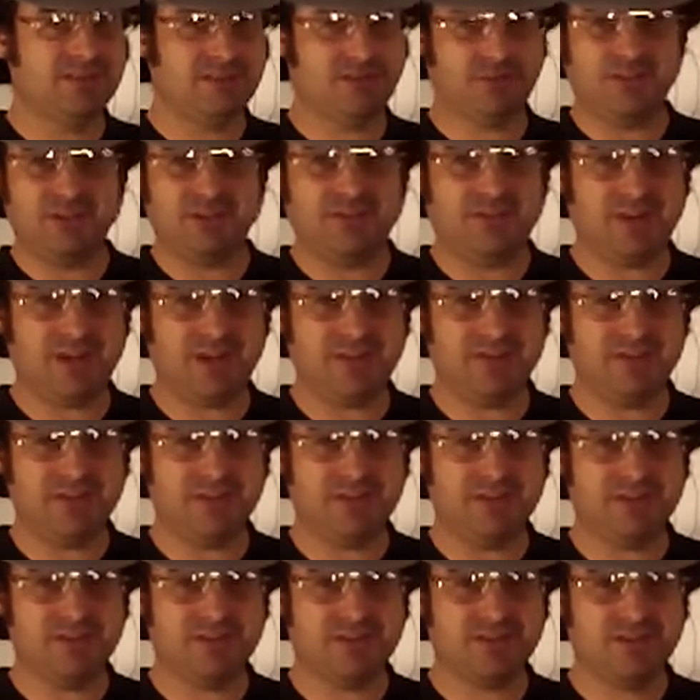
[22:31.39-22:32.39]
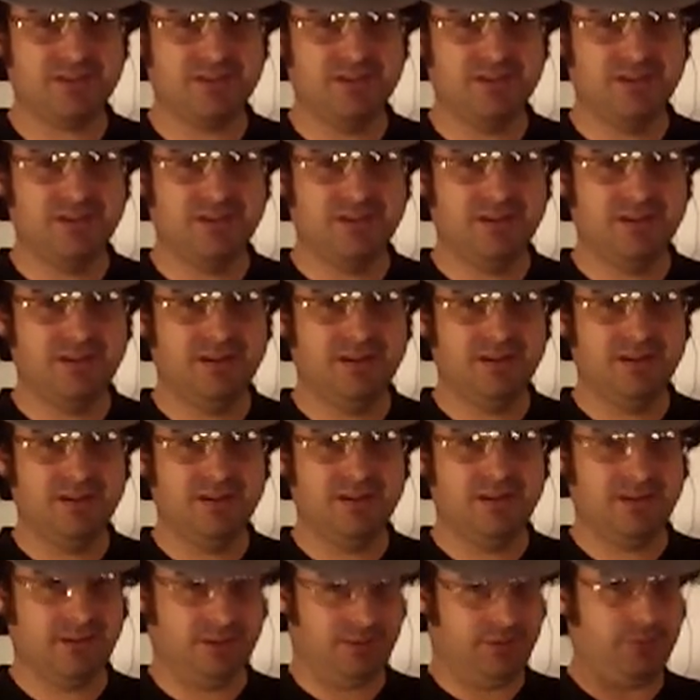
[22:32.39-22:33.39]
3 to 5 years?
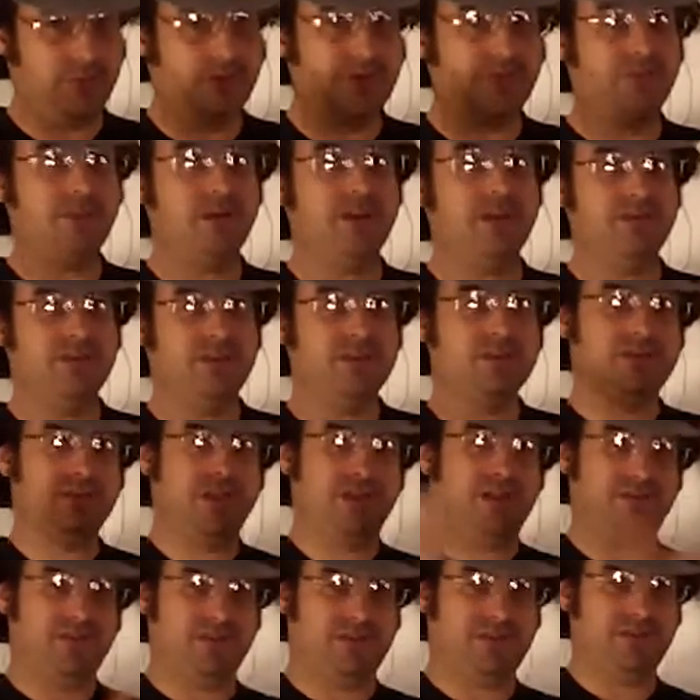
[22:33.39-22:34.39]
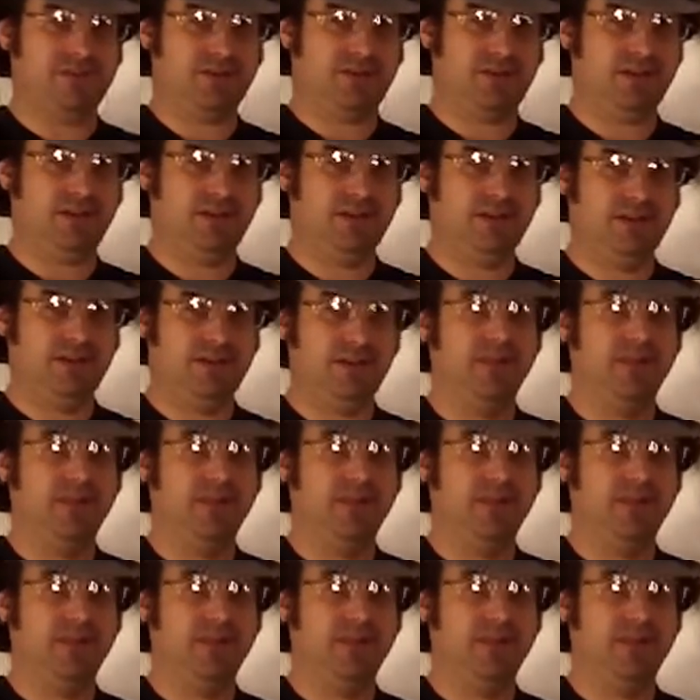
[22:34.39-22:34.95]
3 to 5 years to Alpha Centauri.